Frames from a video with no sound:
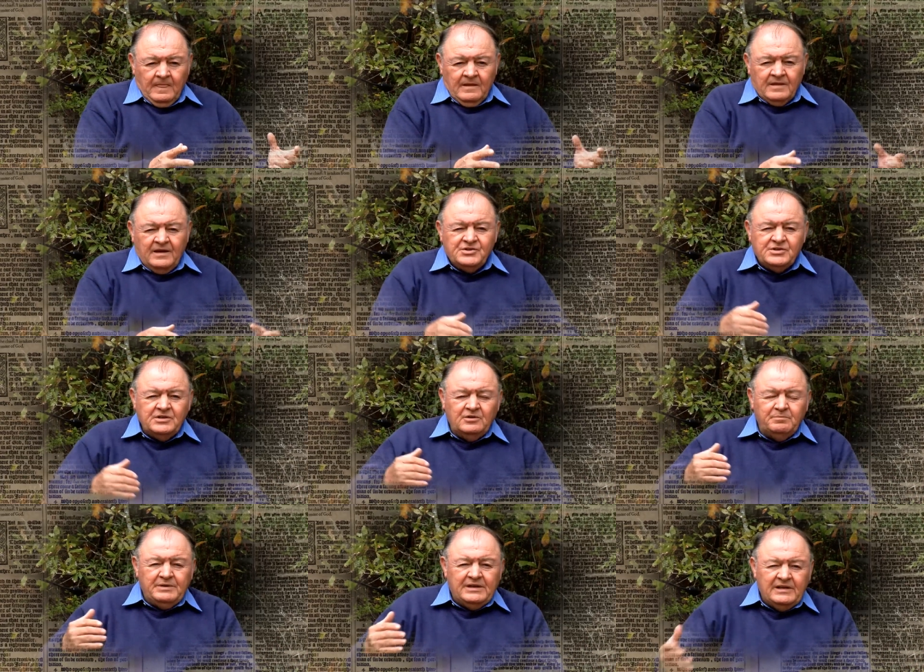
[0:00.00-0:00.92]
They
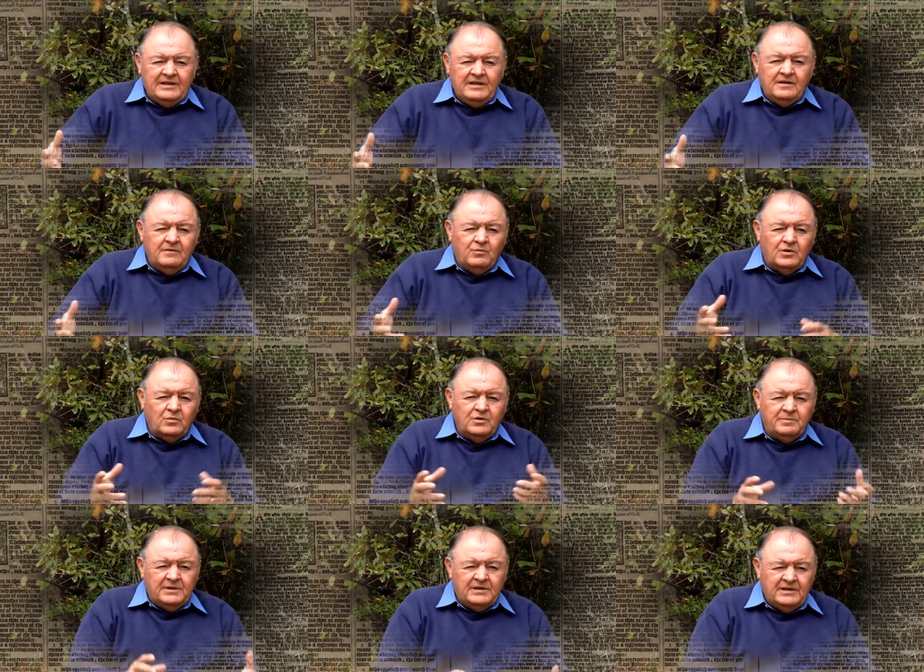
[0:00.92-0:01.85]
still believe what
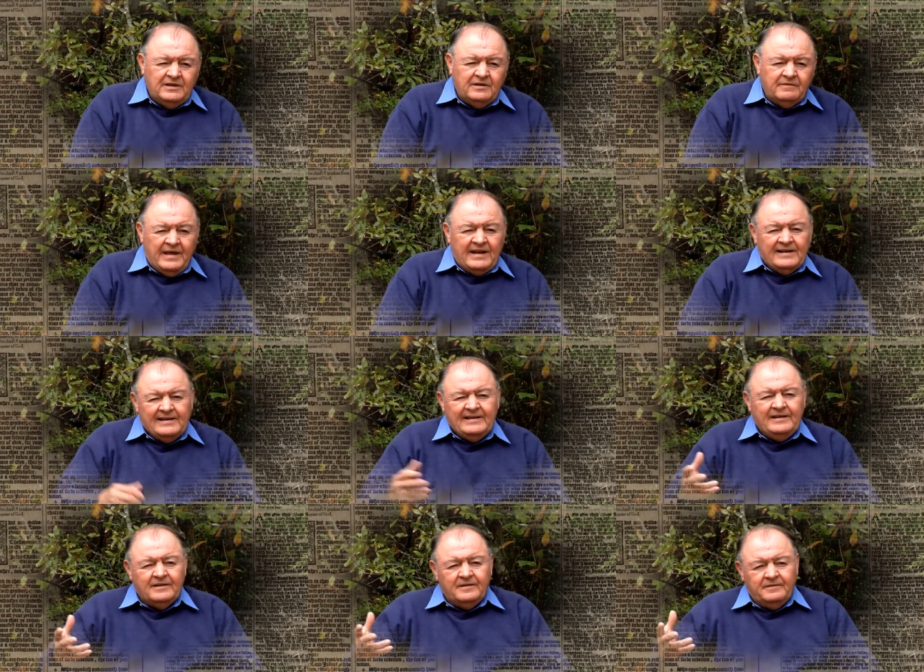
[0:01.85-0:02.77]
we believe. They
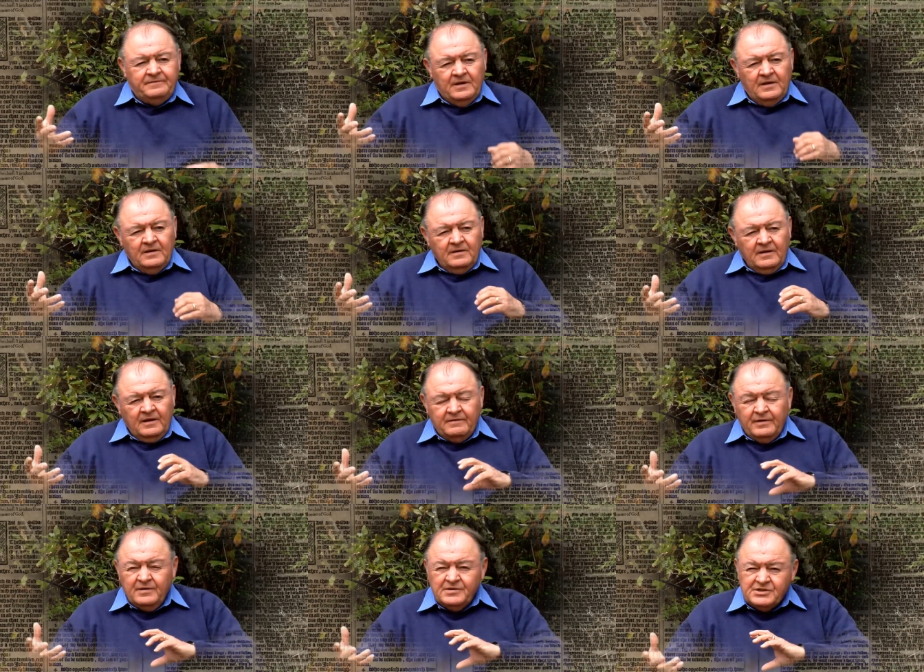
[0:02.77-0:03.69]
live in a
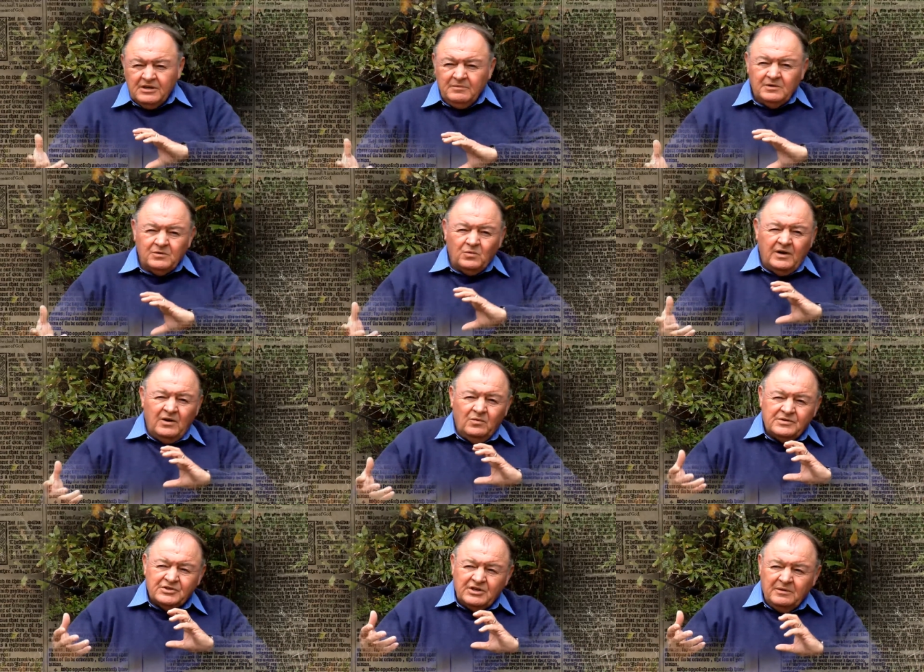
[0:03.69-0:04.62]
very similar way
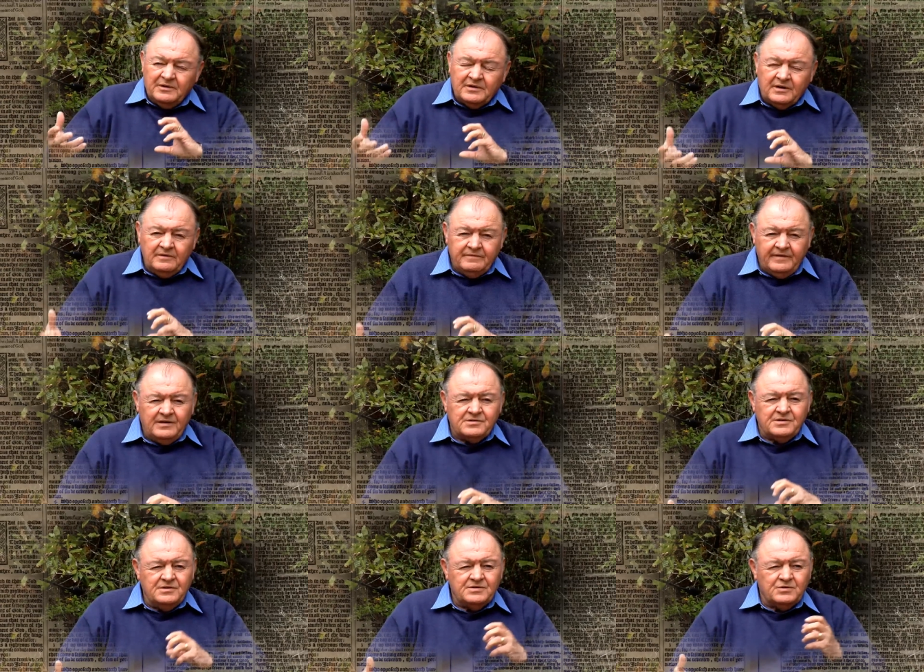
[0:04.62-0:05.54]
with similar
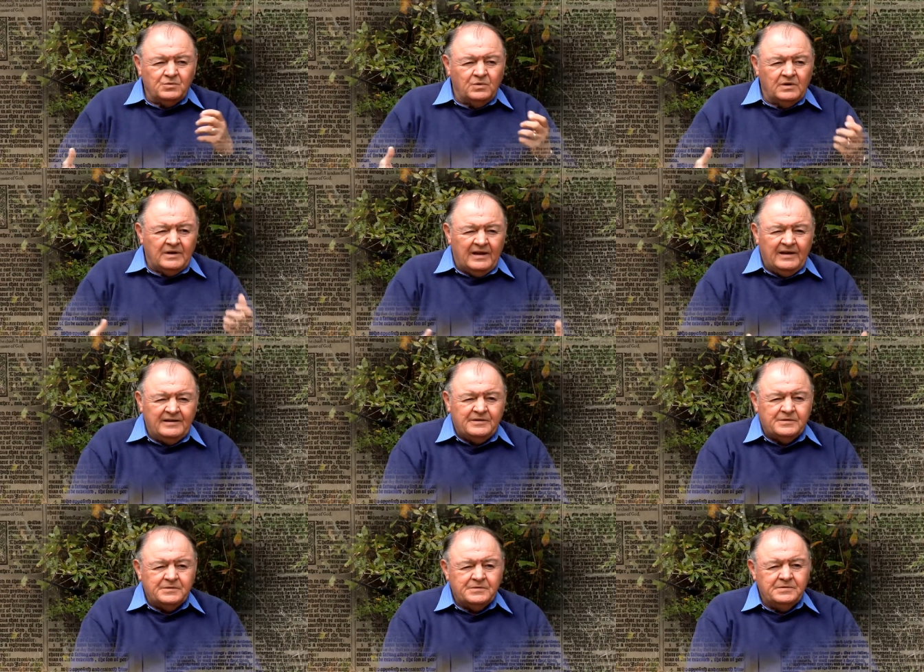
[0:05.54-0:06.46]
convictions to what I
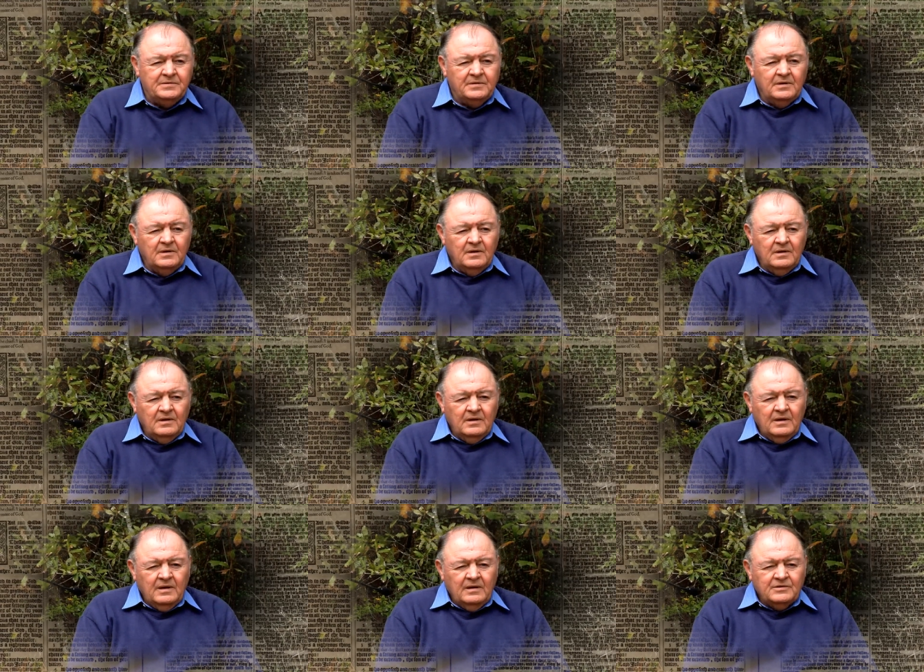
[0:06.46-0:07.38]
do.
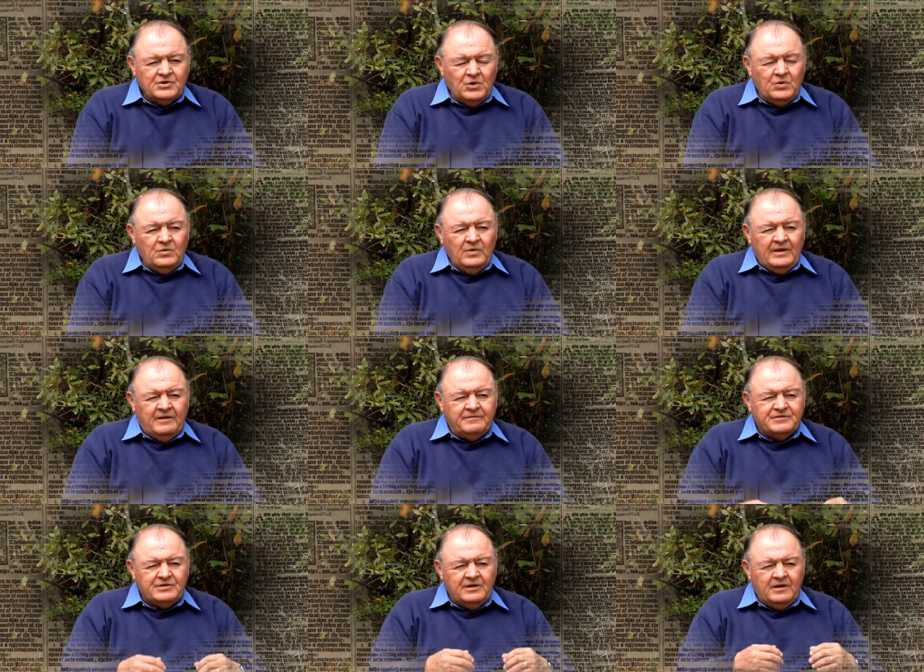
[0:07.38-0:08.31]
So
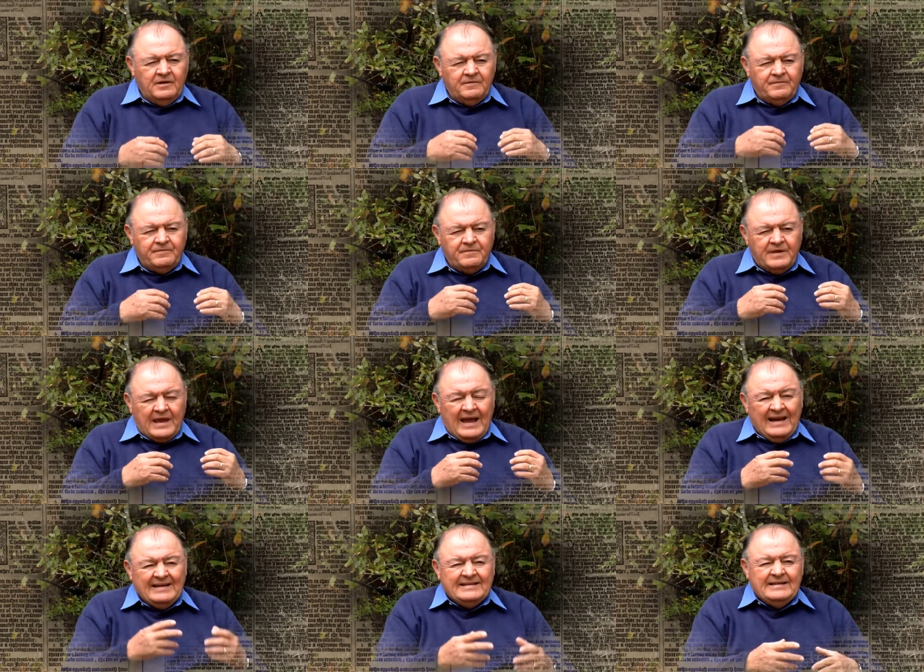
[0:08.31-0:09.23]
if the
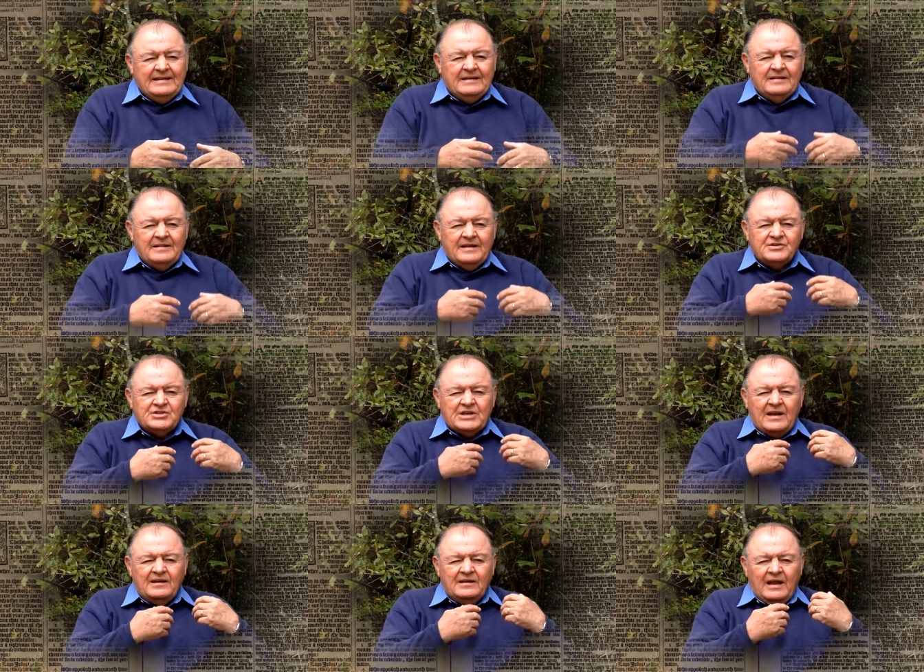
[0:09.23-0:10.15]
idea that
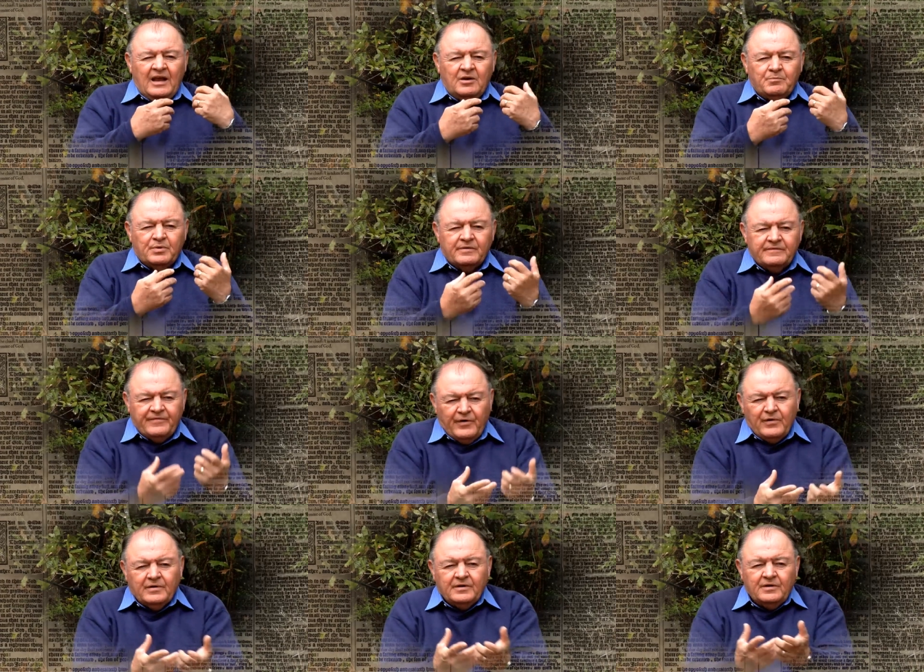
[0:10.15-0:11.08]
Satan had
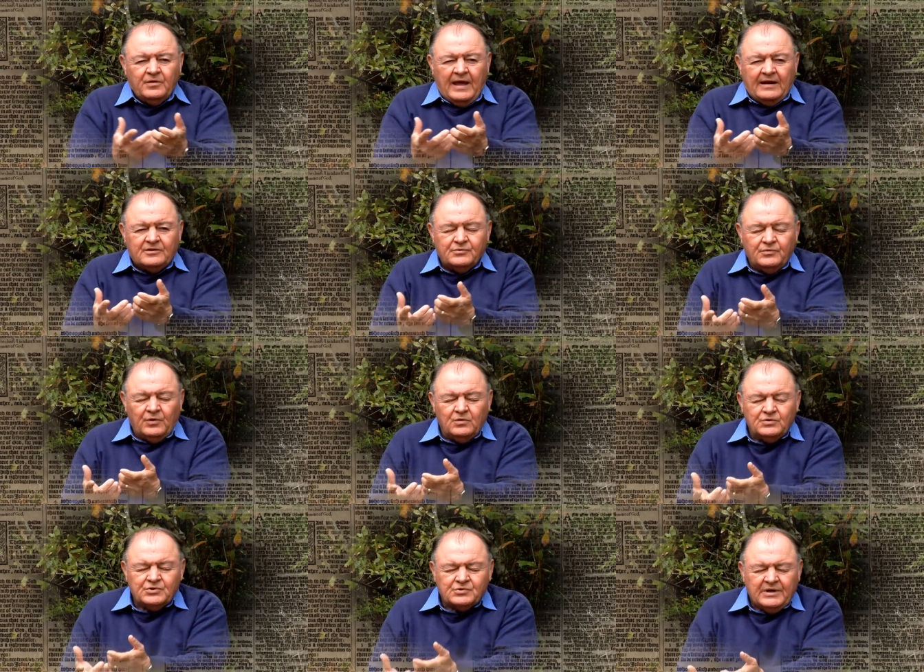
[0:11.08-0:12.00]
perverted
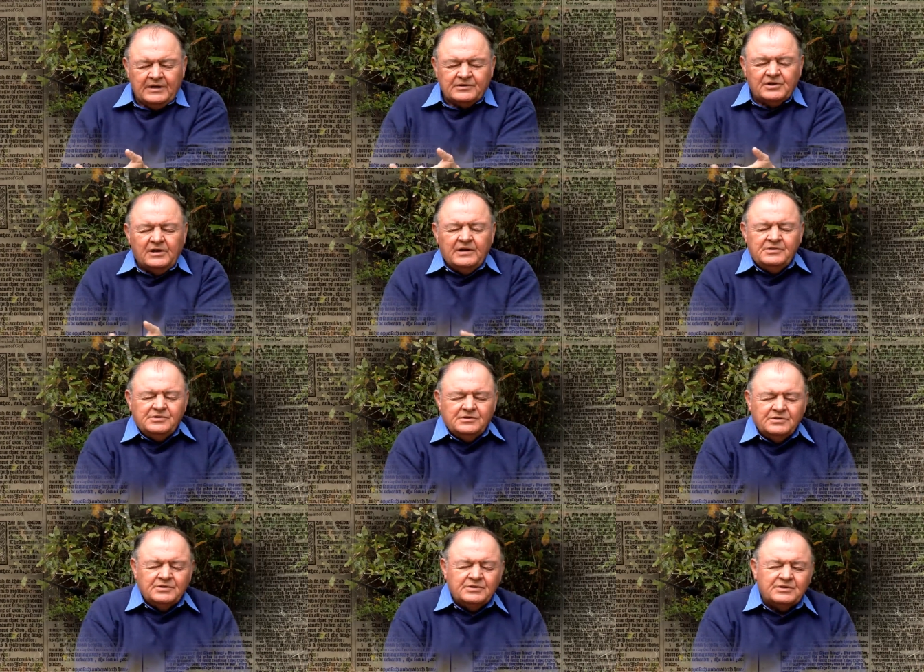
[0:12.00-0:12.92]
those
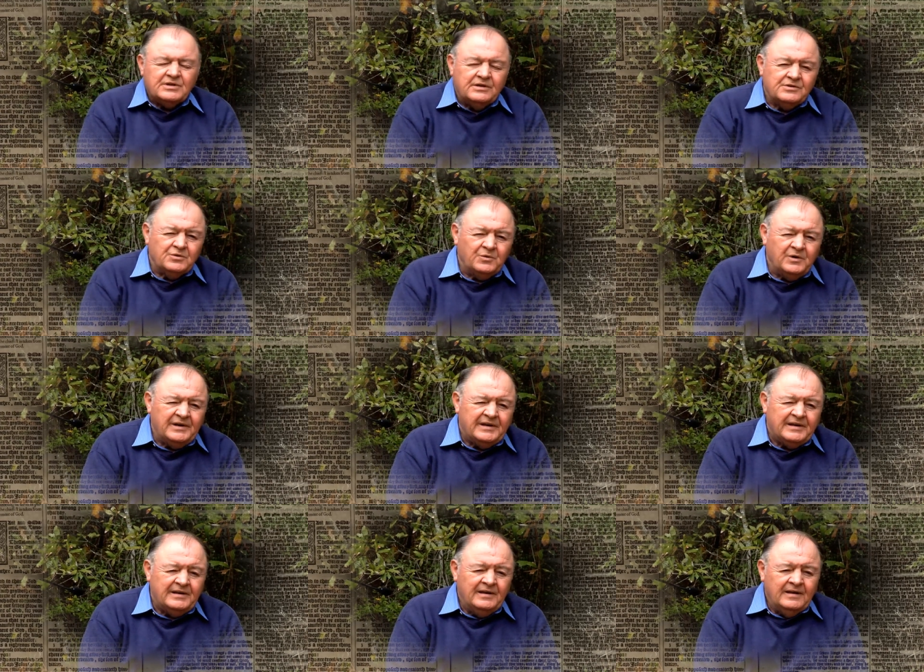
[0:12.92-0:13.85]
translations in such a
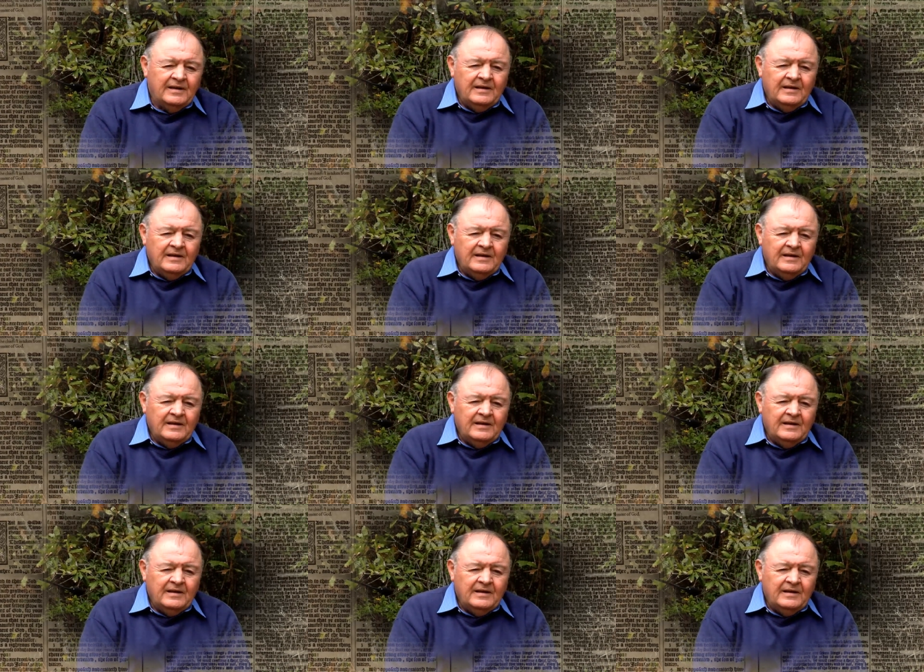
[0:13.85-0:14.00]
way